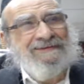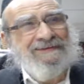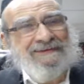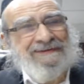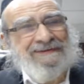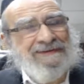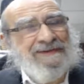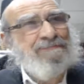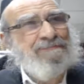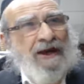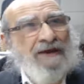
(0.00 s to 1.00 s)
did not
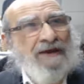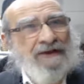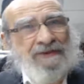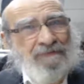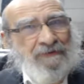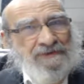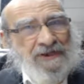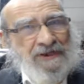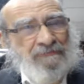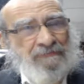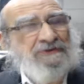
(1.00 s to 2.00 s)
inspire the
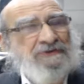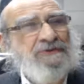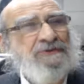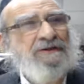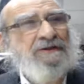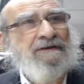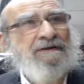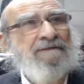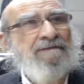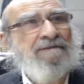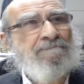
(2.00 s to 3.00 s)
Verrazzano bridge.
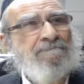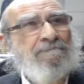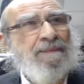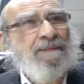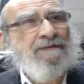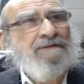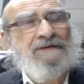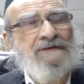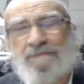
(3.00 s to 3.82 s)
There's